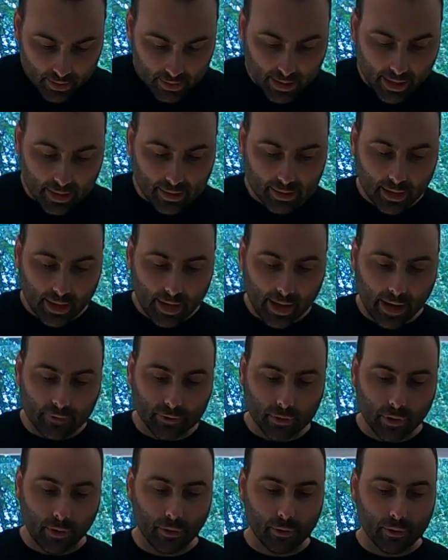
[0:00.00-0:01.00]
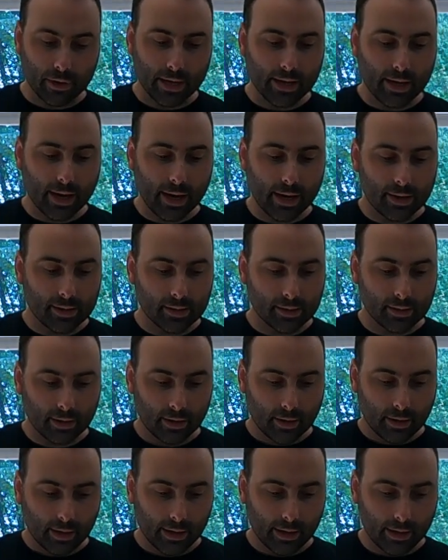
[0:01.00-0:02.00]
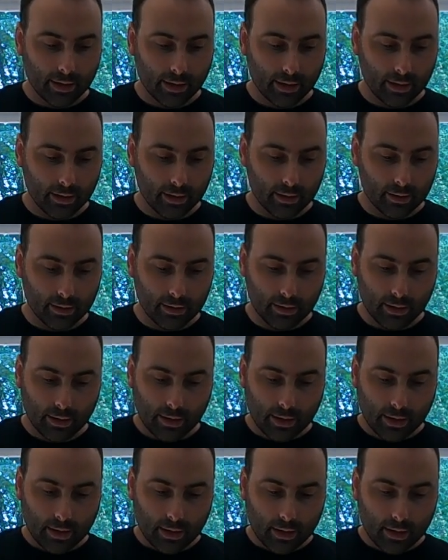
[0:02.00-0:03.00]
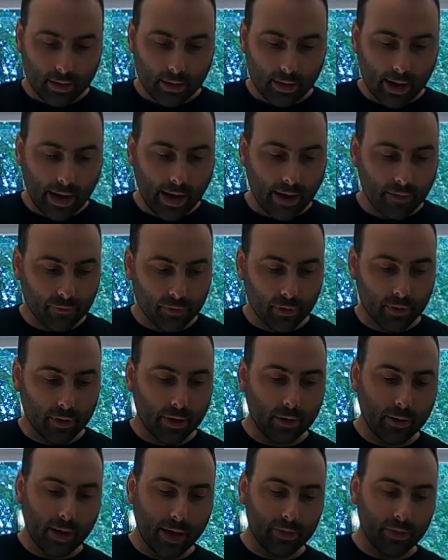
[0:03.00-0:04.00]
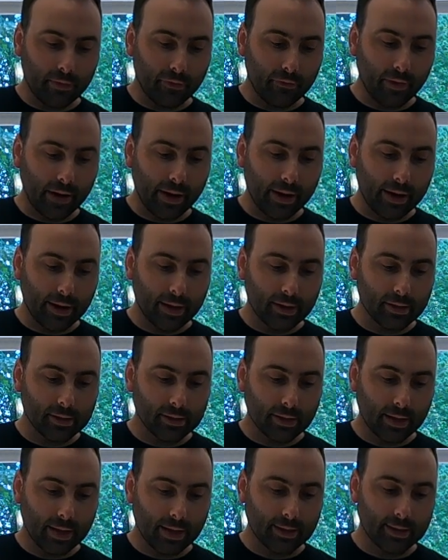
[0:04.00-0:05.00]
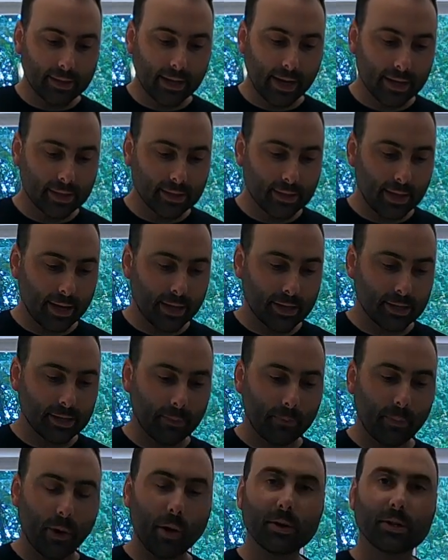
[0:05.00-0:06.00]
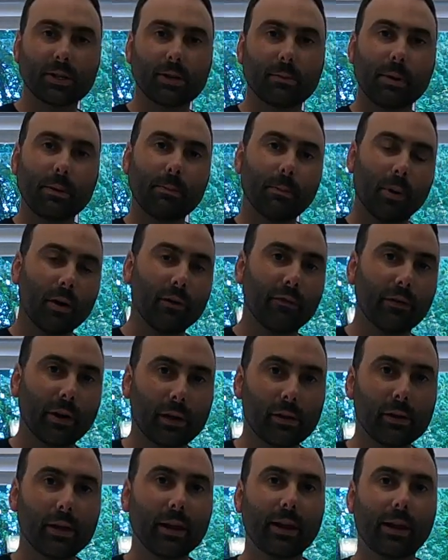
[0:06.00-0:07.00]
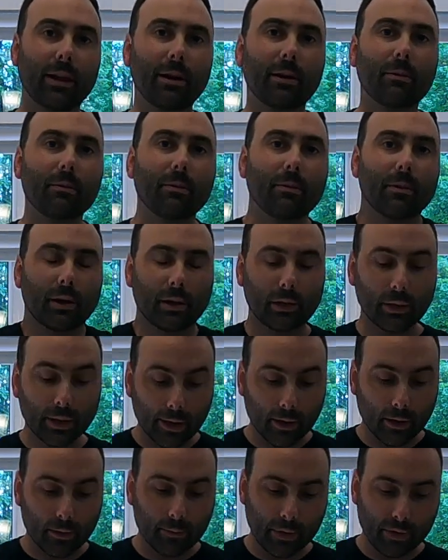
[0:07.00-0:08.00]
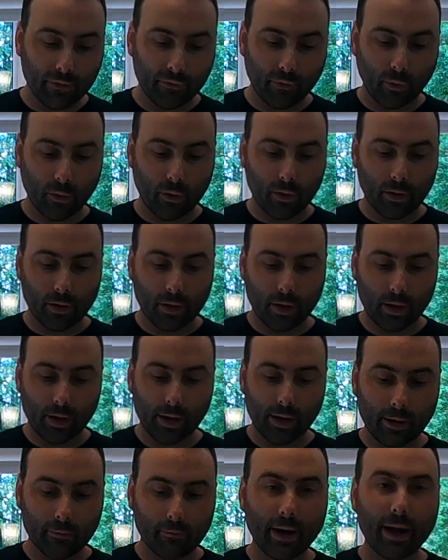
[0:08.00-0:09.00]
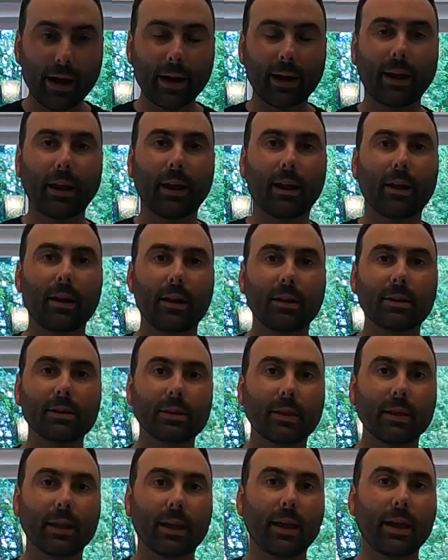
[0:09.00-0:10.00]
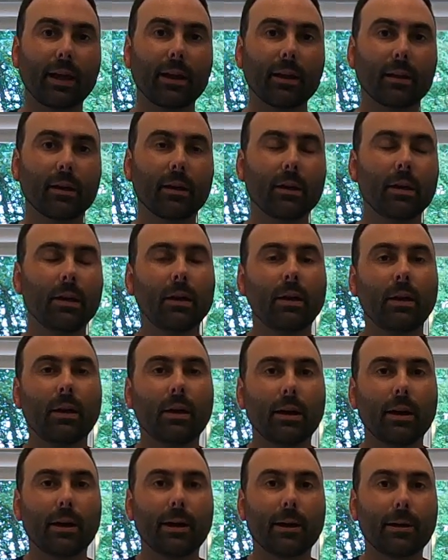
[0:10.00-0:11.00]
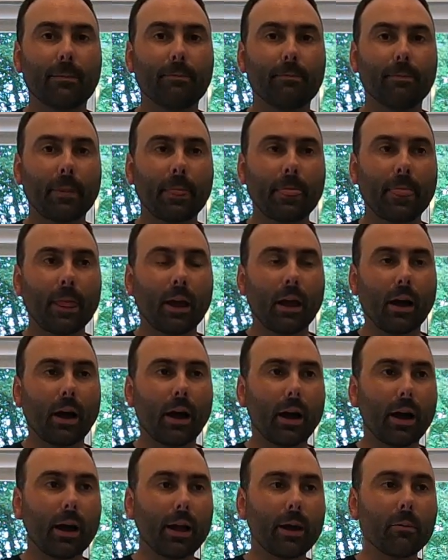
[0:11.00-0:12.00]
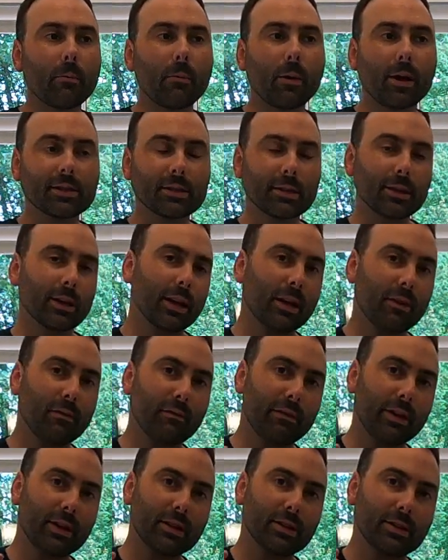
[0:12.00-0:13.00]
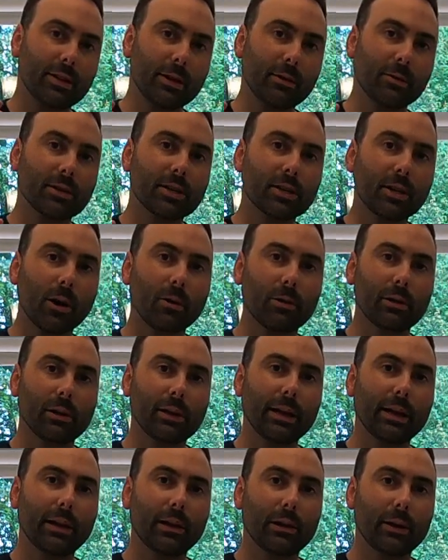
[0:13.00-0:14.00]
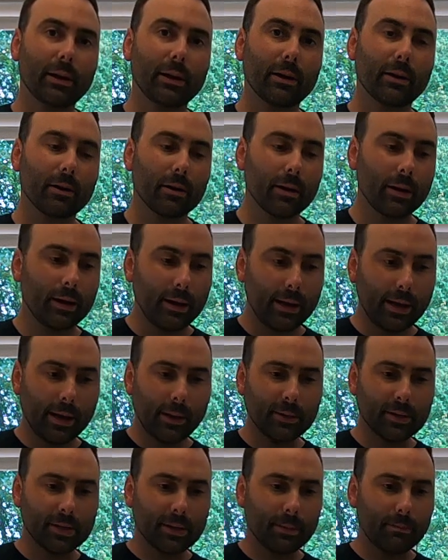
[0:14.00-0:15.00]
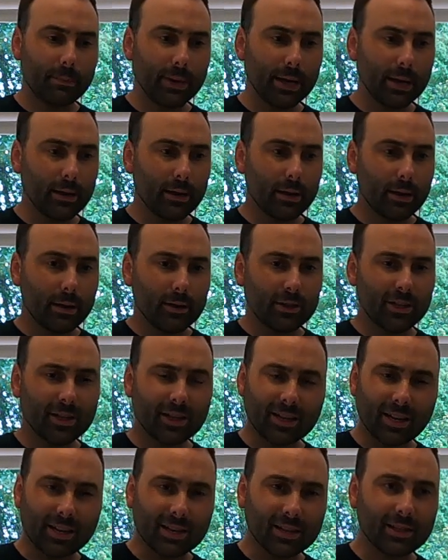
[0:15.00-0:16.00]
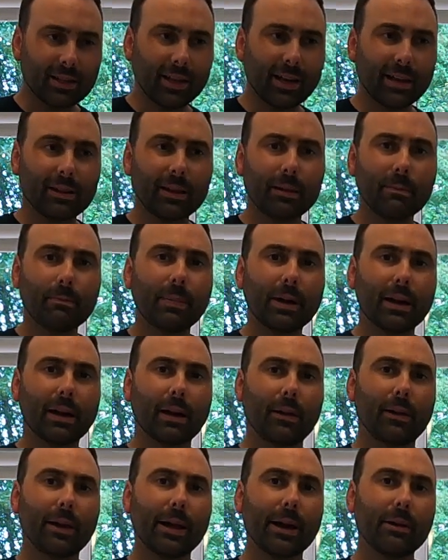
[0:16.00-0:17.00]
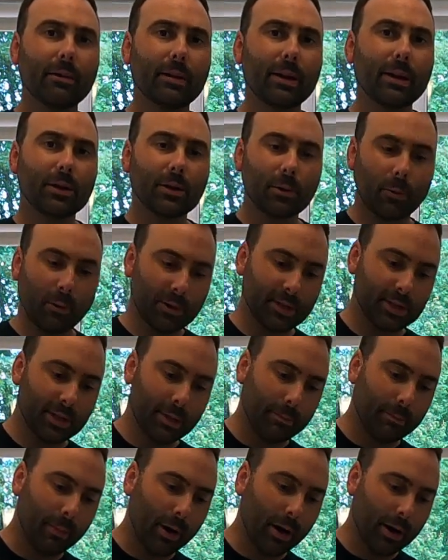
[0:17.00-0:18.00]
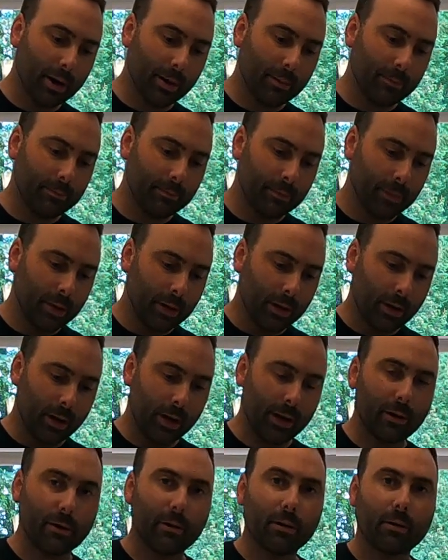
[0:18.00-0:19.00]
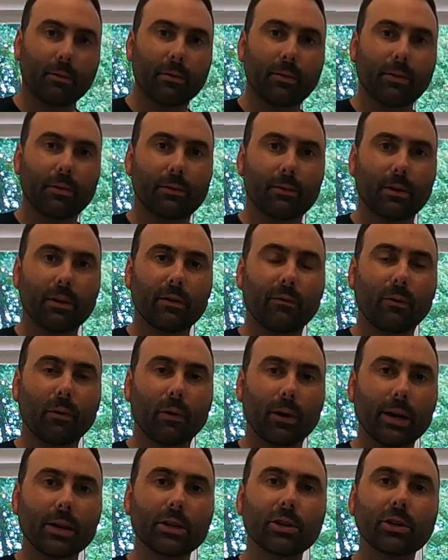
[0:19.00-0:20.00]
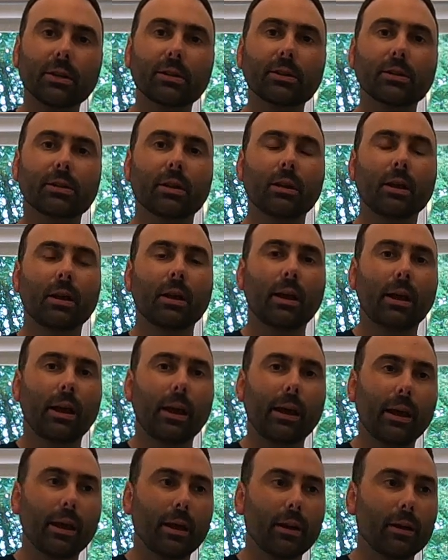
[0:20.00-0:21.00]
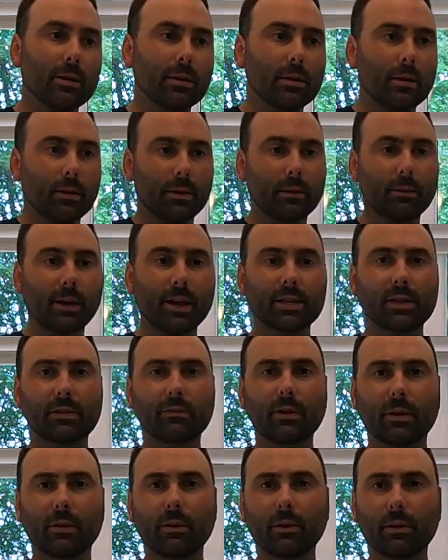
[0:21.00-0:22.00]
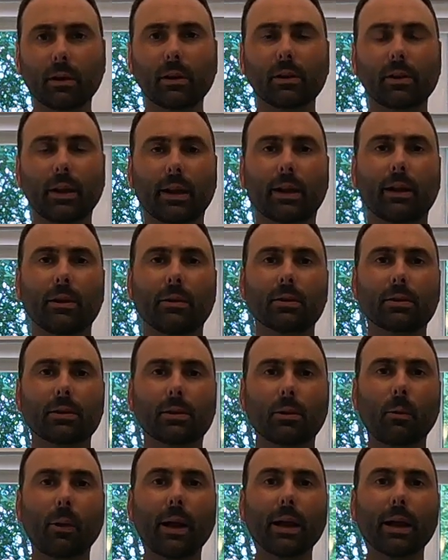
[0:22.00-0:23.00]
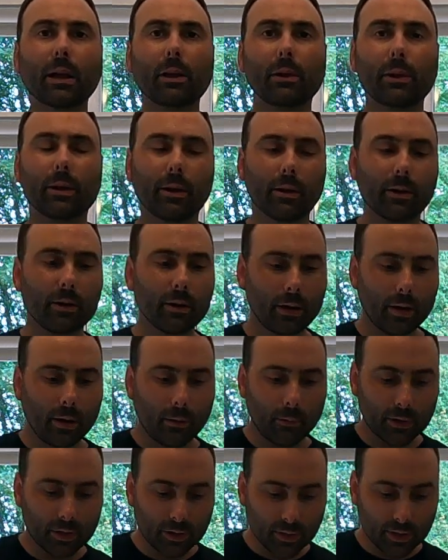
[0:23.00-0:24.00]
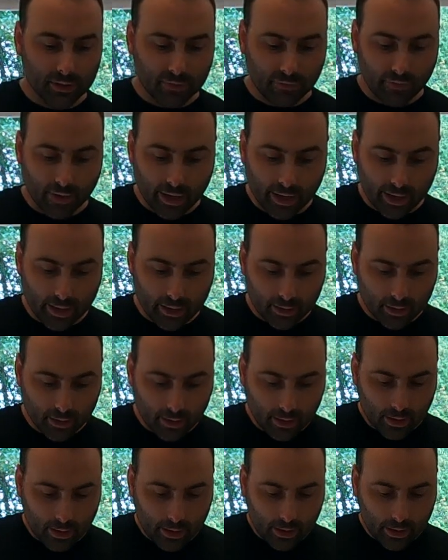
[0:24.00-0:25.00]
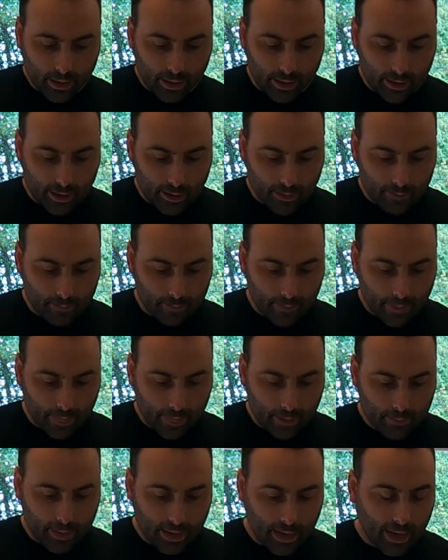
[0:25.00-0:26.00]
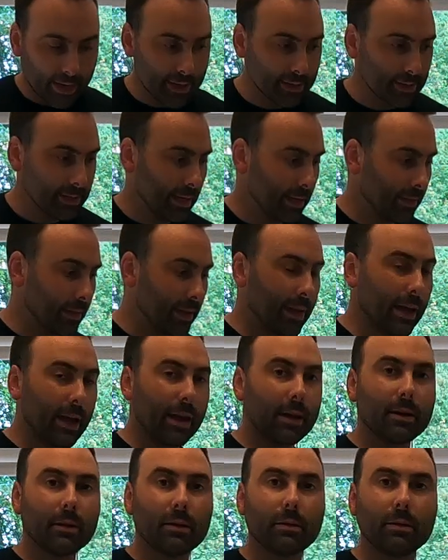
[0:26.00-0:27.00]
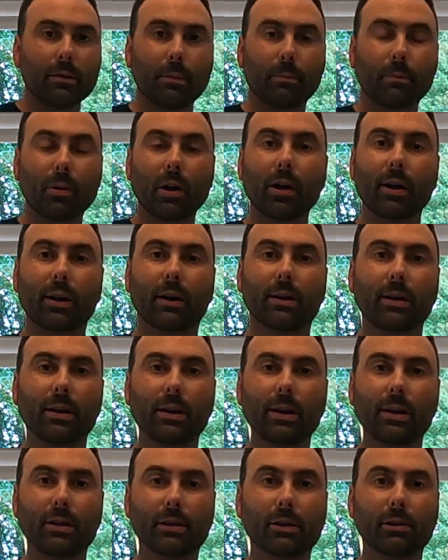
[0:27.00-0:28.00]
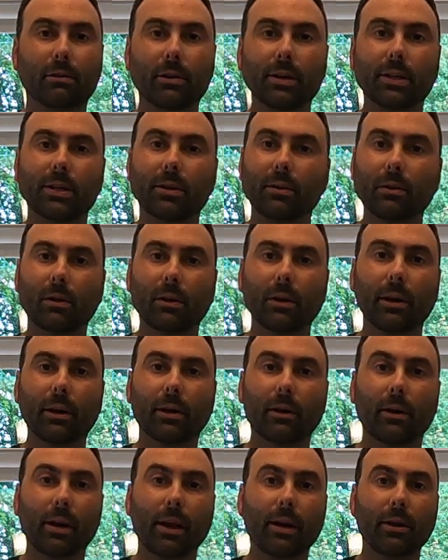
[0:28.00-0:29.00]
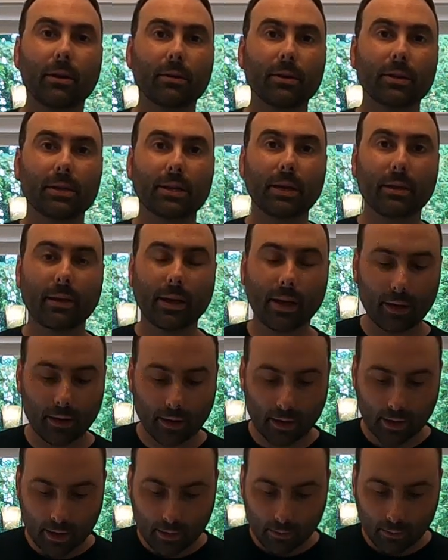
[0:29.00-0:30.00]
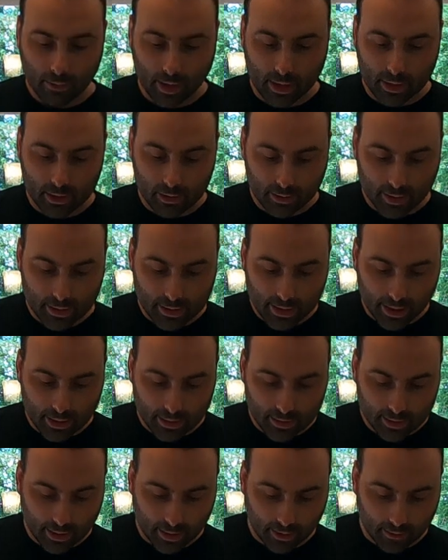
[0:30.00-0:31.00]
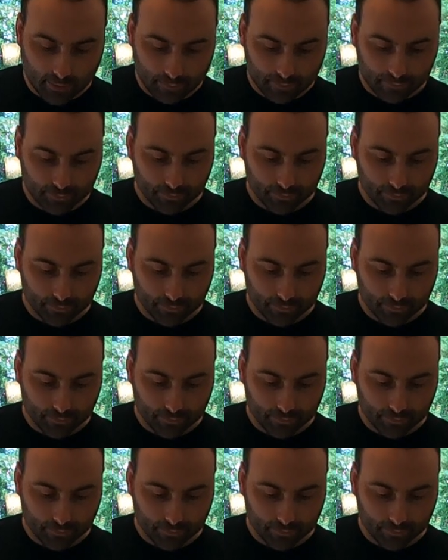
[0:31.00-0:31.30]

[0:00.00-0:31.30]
Yes, after 3 days, after you add the finings, it says that it's supposed to be perfectly clear before racking it into the keg. I wasn't convinced it was totally clear. It was just a slightly bit cloudy towards the bottom, I don't know, 3 or 4 inches, and the rest of it looked like it was quite clear, which was fine, because in the end, the product is crystal clear, and you'll see that when I do the tasting.